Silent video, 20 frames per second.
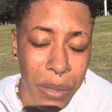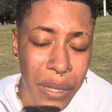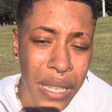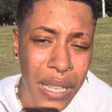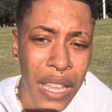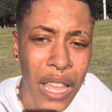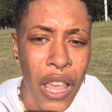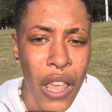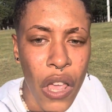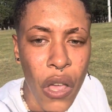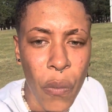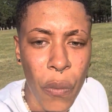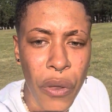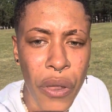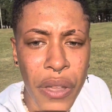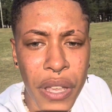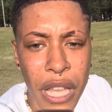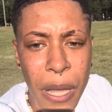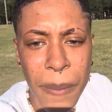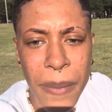But when
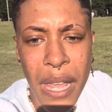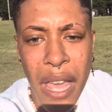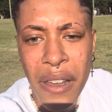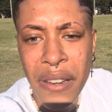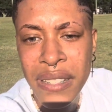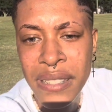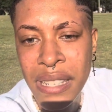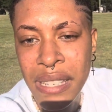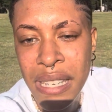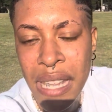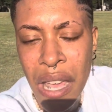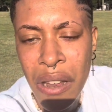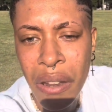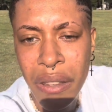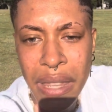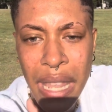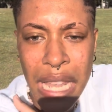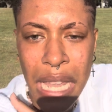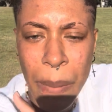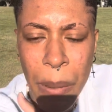you come down and sit down
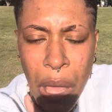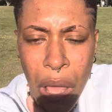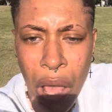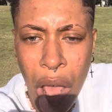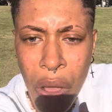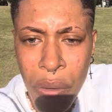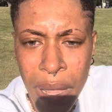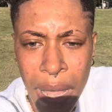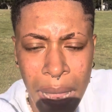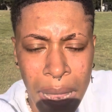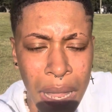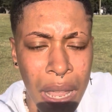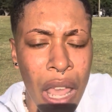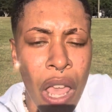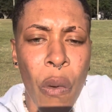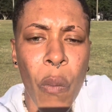and think about, okay,